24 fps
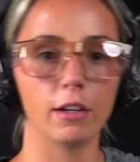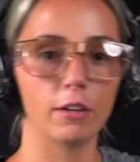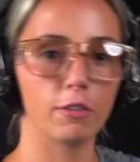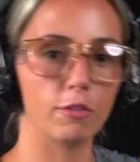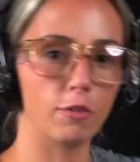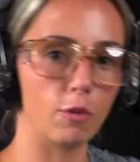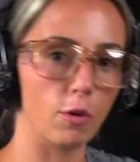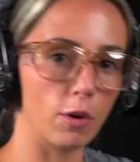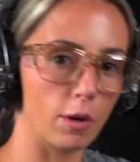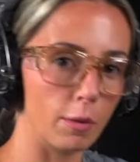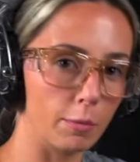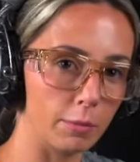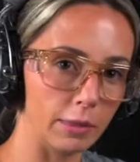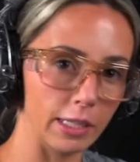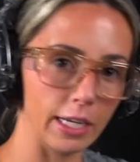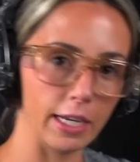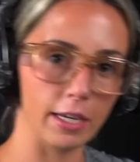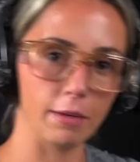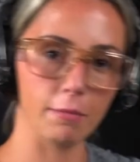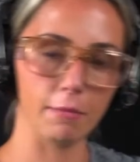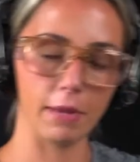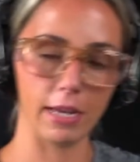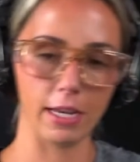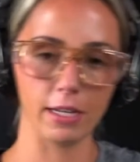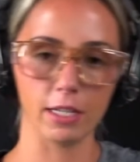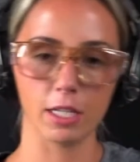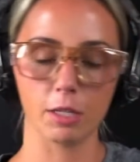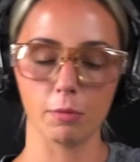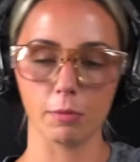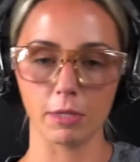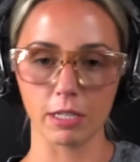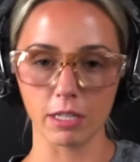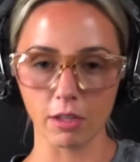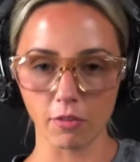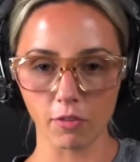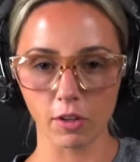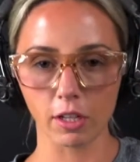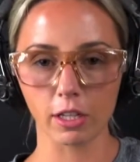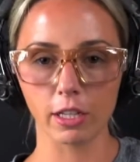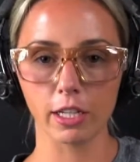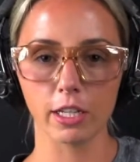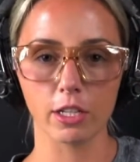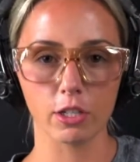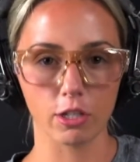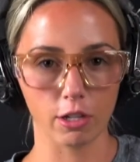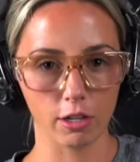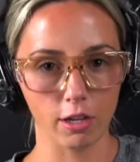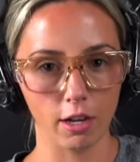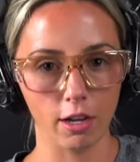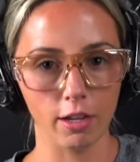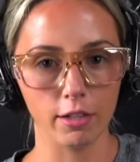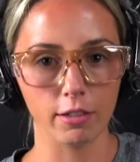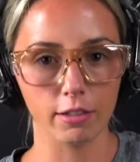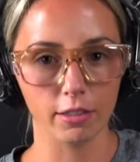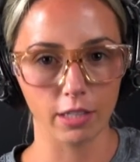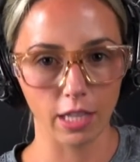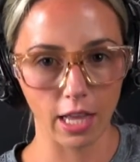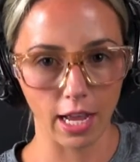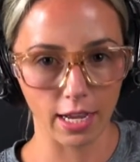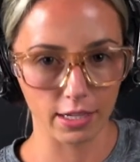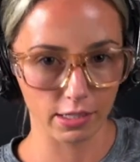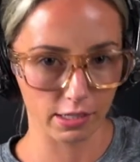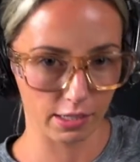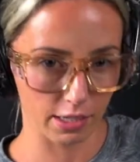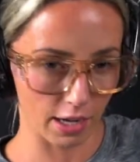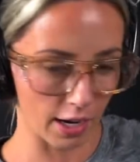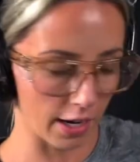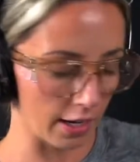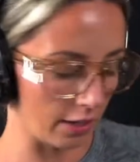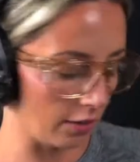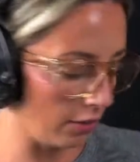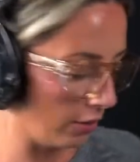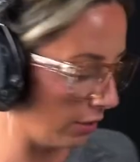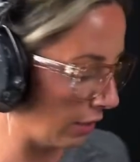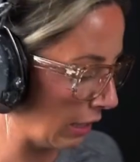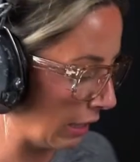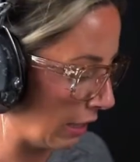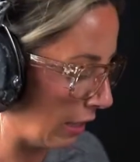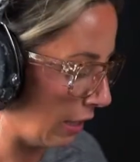for a blade made specifically to cut glass tile.